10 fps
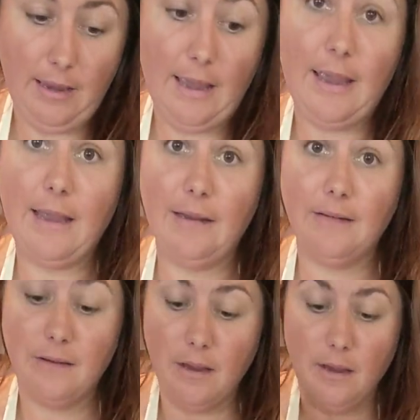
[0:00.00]

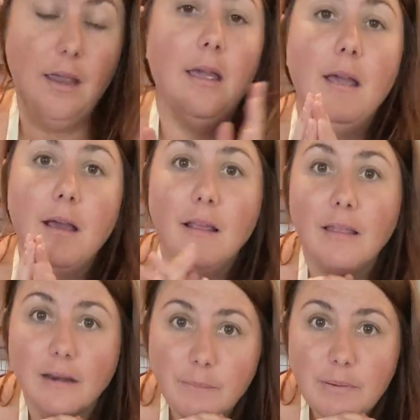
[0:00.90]
And a
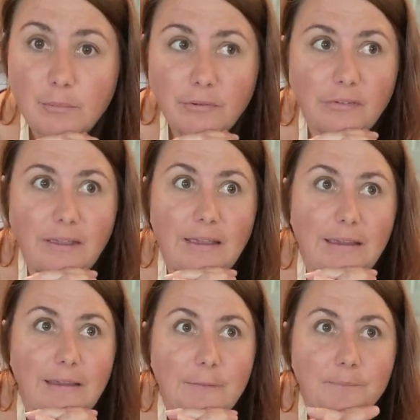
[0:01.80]
lot of people
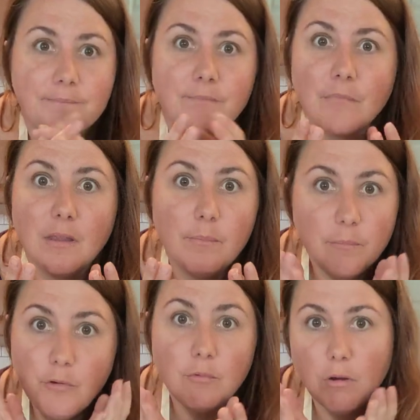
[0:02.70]
say,
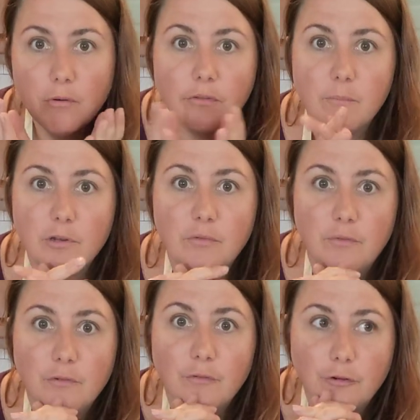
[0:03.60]
you grow so much
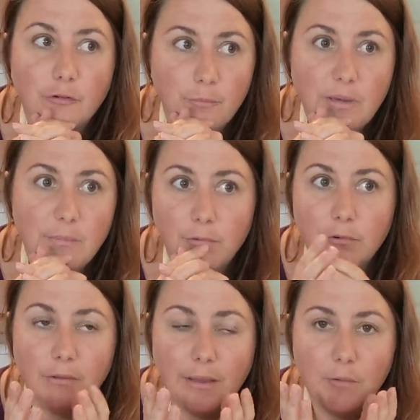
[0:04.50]
food for two
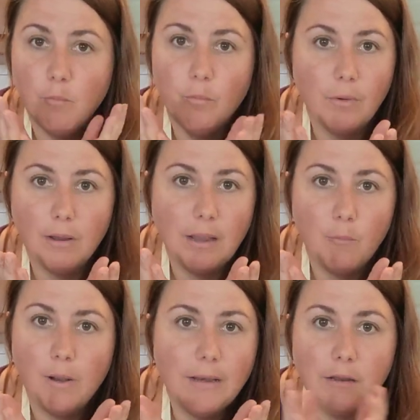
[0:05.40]
people, like
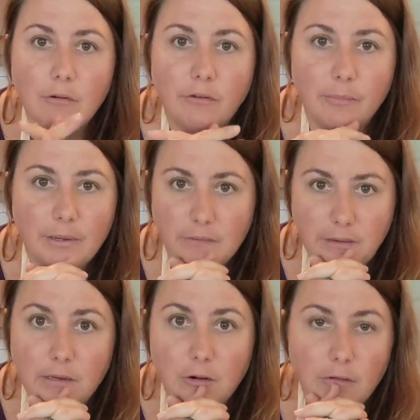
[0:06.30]
when do you expect to
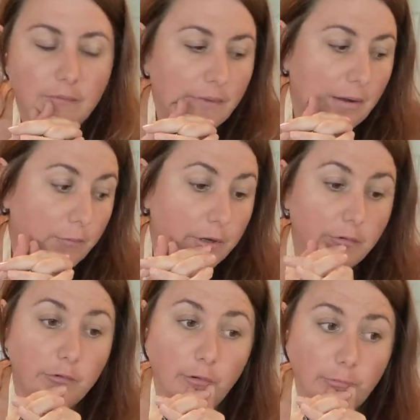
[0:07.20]
eat all of that? What are you
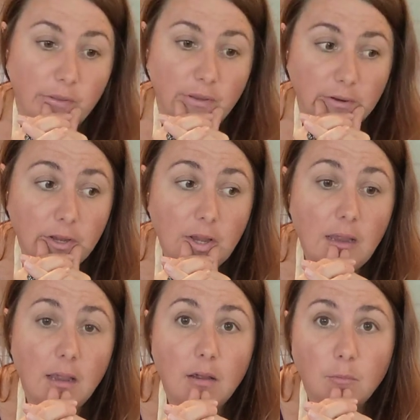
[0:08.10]
doing with it?
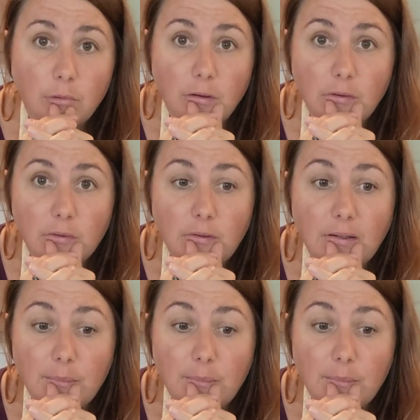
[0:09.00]
Well,